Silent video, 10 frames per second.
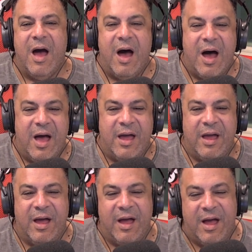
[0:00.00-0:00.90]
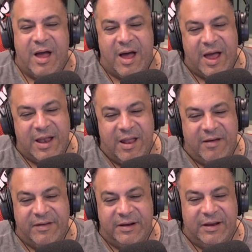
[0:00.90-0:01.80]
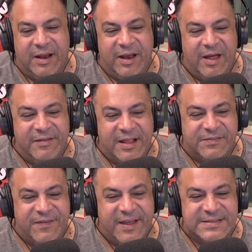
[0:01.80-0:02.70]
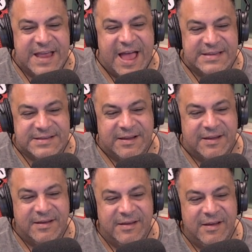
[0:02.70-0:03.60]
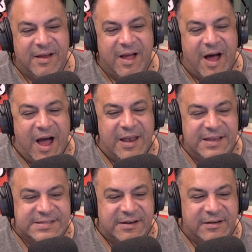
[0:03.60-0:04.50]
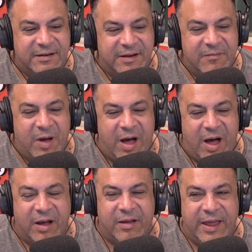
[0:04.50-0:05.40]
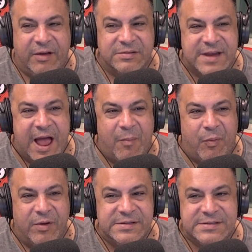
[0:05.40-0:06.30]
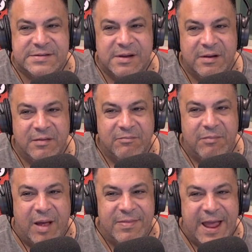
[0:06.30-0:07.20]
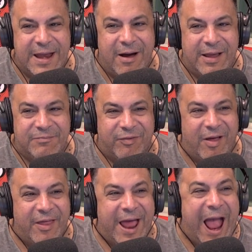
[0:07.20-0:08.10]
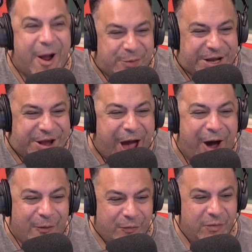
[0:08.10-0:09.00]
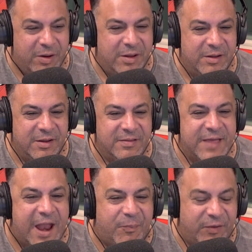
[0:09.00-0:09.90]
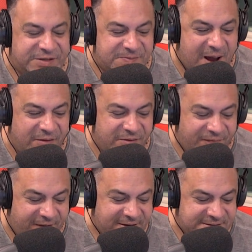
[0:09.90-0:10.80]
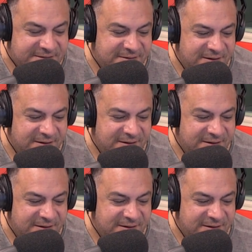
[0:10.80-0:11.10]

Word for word: Thanks uh, for asking. I love it. I love it. That's fantastic. All right, listen, give them a hug. Eagles Cowboys Monday night, brother. There we go. That'll put a smile there on your face. There we go, man.